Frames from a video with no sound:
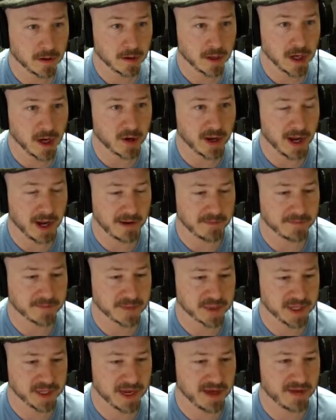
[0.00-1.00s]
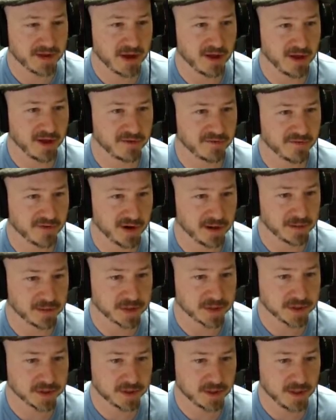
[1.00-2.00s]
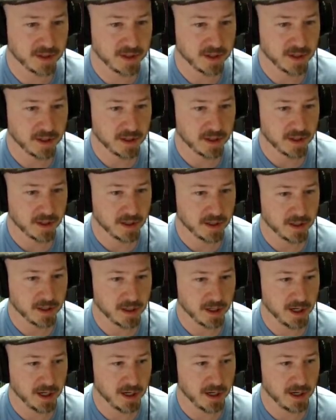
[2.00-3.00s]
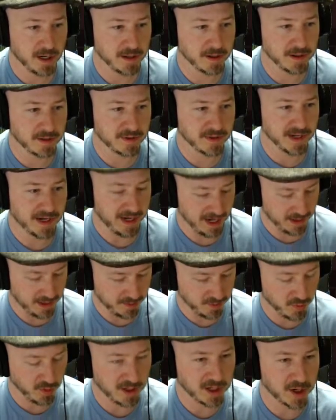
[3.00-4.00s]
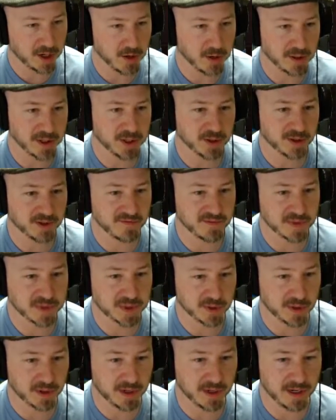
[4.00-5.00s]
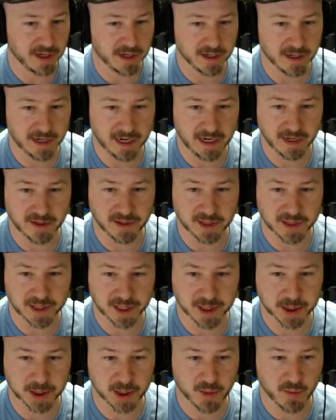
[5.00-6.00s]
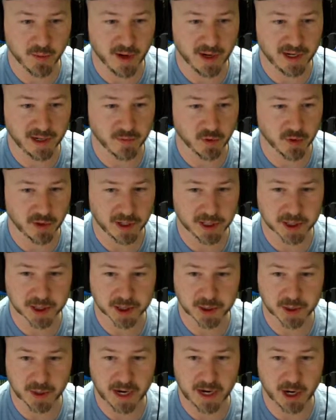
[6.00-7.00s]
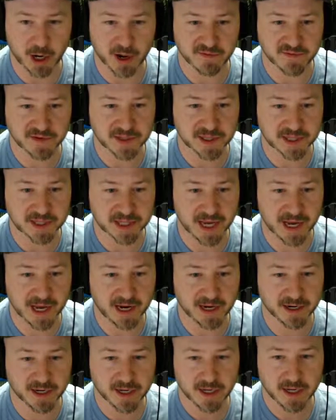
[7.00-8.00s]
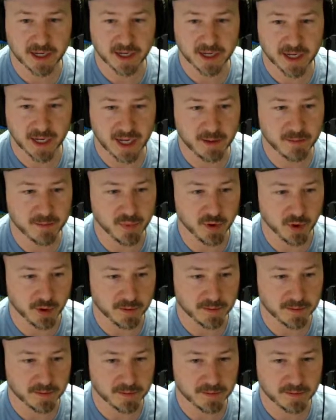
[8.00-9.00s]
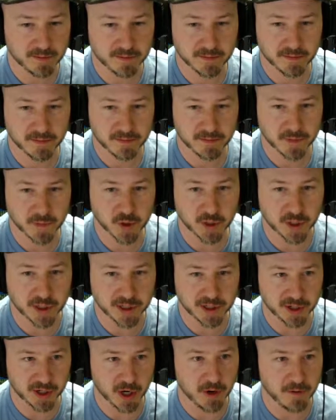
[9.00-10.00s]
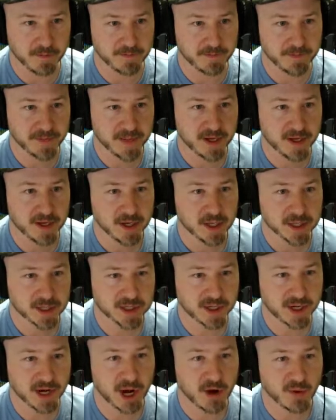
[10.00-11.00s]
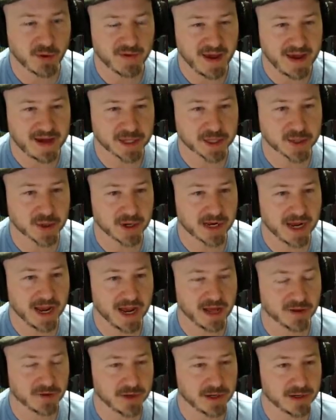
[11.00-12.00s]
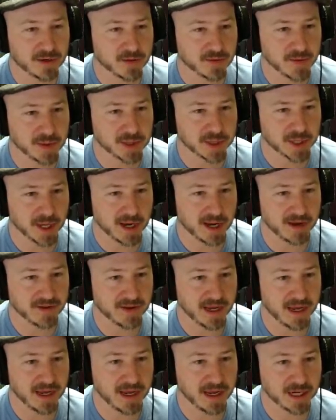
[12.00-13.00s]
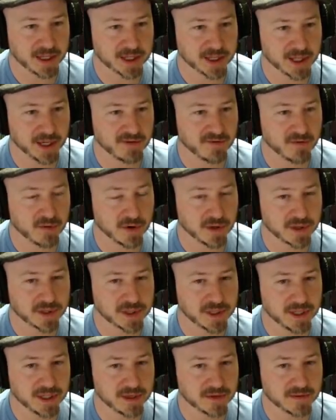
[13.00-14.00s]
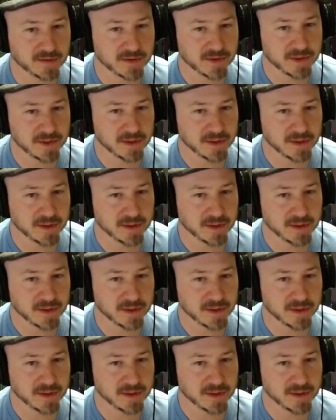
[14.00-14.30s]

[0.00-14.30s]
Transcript: Okay, so now they all have frames. Then at any point you can go into your inventory and any of these things you don't want anymore, you can just drag off to the side, and boom, you're good to go. So there you go, we've added to our gallery. We saw how the AI stuff works, you know.